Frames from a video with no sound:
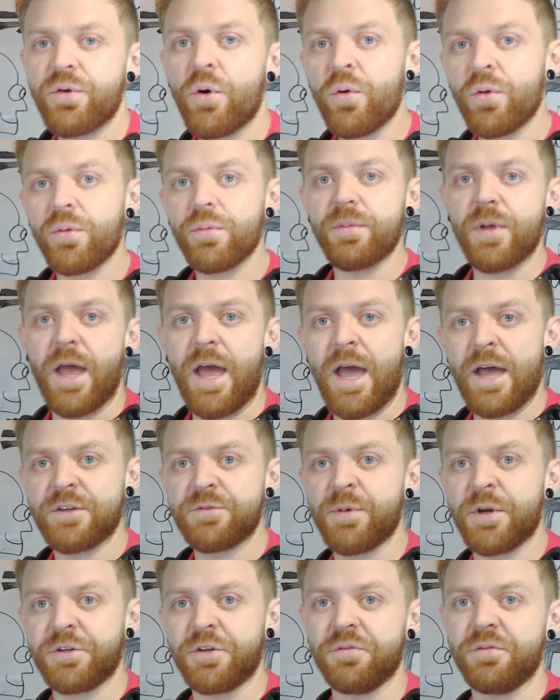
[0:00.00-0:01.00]
this whole
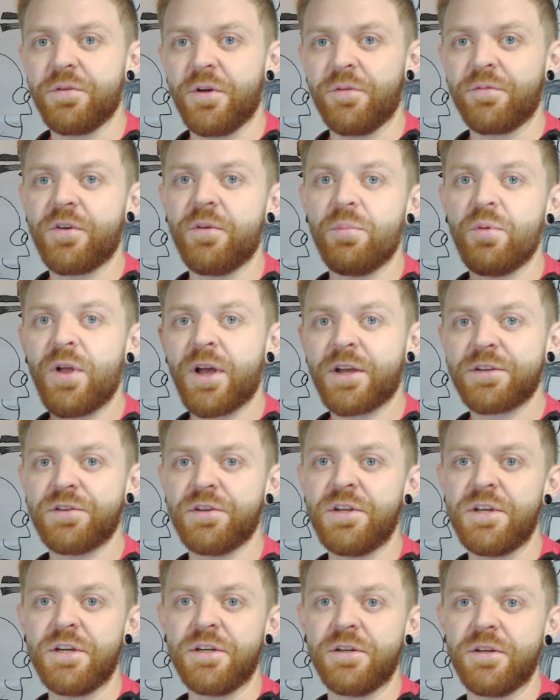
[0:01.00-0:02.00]
aspect of
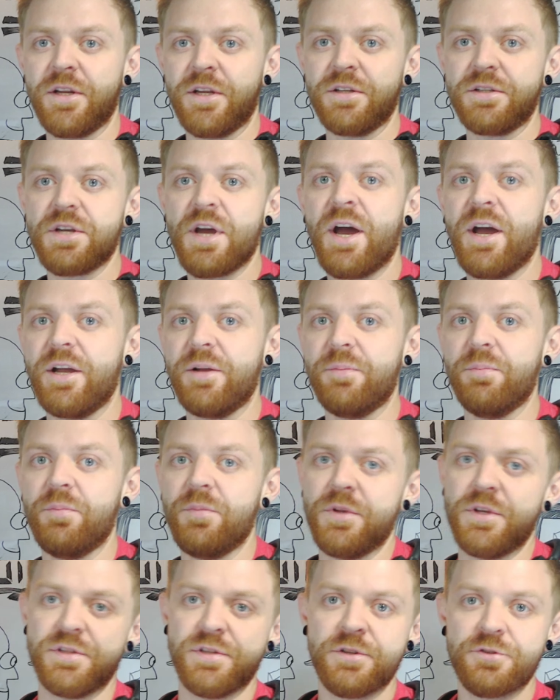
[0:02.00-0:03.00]
complexity and
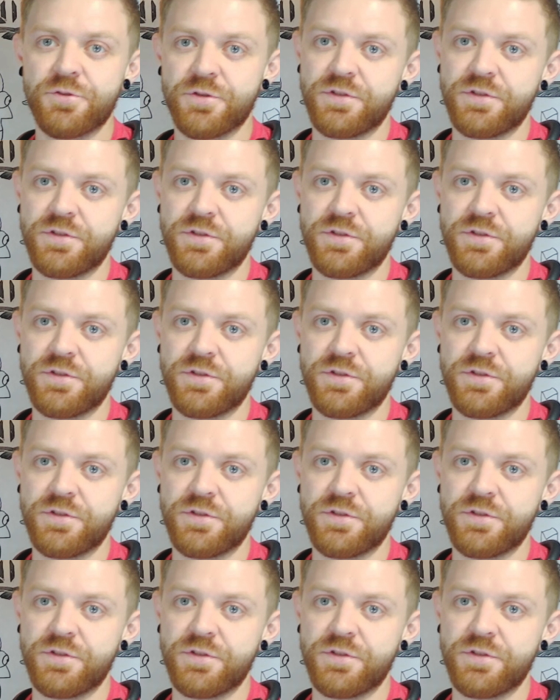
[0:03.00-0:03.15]
time